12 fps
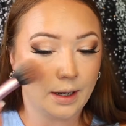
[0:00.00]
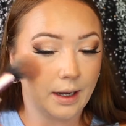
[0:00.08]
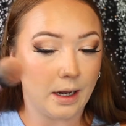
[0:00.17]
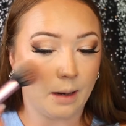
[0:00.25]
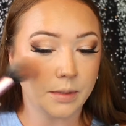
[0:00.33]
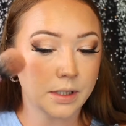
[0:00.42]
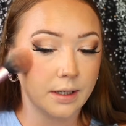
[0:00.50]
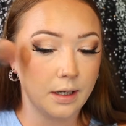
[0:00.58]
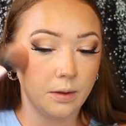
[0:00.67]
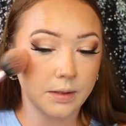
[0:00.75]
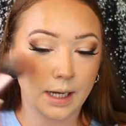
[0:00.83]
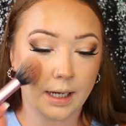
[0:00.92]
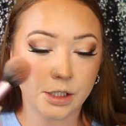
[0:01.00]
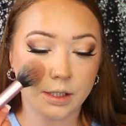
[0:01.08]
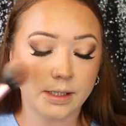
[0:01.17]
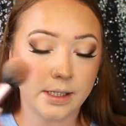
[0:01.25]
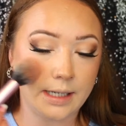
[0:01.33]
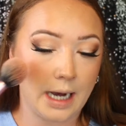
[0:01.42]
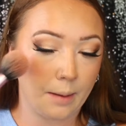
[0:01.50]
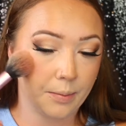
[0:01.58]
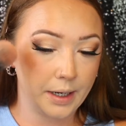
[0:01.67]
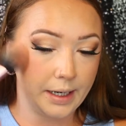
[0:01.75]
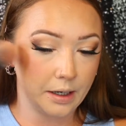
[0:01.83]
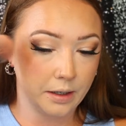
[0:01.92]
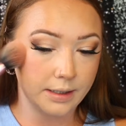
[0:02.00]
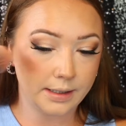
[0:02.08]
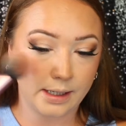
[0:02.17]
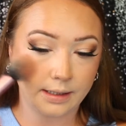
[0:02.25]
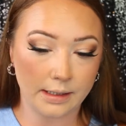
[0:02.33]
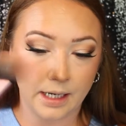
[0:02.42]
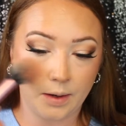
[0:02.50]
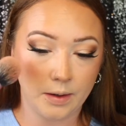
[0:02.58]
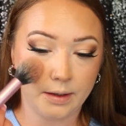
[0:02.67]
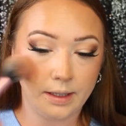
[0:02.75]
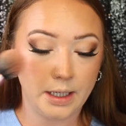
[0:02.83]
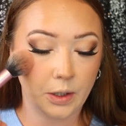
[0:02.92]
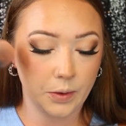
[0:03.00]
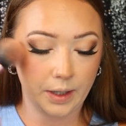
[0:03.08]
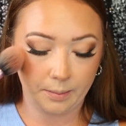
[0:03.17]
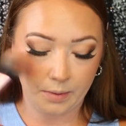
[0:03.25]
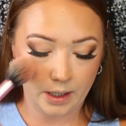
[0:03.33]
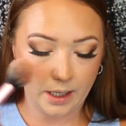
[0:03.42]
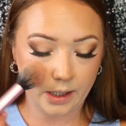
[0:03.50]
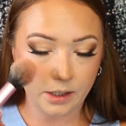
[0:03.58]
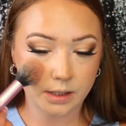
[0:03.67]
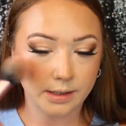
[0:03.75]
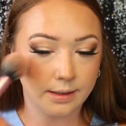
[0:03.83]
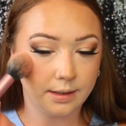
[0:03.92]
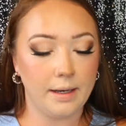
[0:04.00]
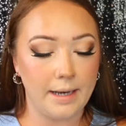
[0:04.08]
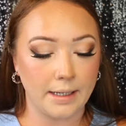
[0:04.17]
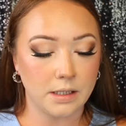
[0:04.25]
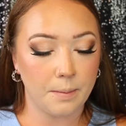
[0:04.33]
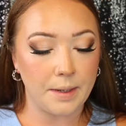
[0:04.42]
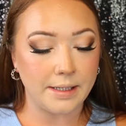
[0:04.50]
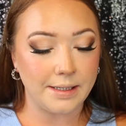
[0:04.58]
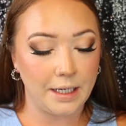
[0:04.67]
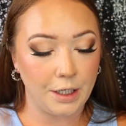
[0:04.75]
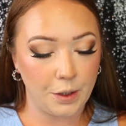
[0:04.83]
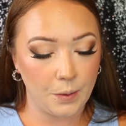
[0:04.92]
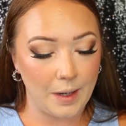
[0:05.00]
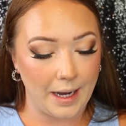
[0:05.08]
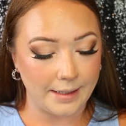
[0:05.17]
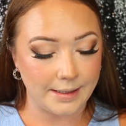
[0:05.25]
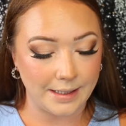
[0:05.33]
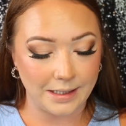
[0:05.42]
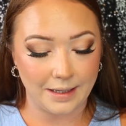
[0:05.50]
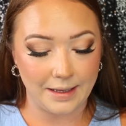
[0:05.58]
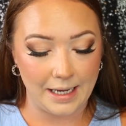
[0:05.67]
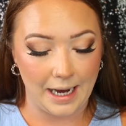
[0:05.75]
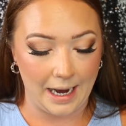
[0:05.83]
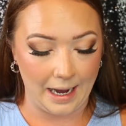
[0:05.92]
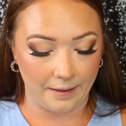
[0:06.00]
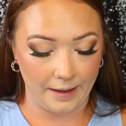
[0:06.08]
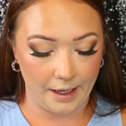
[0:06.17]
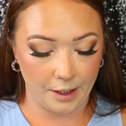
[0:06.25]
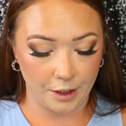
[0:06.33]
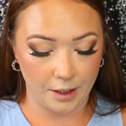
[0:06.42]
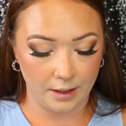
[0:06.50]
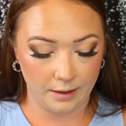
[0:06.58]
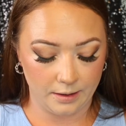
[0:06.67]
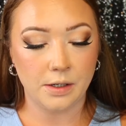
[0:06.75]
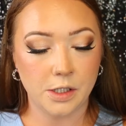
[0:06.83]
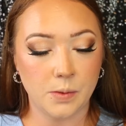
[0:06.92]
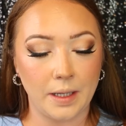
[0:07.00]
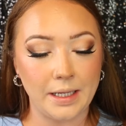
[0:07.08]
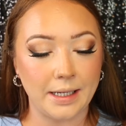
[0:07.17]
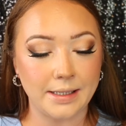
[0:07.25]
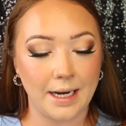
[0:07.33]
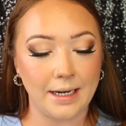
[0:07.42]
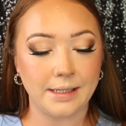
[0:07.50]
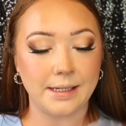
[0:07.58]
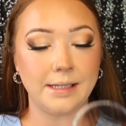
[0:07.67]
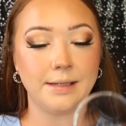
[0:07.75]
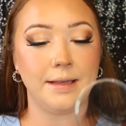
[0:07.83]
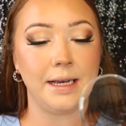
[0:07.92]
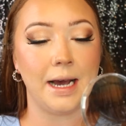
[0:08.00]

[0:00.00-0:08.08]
I'm just going to use that just to tap right here to set down the cream blush. Next up is the new Essence the Highlighter. So on the inside it says the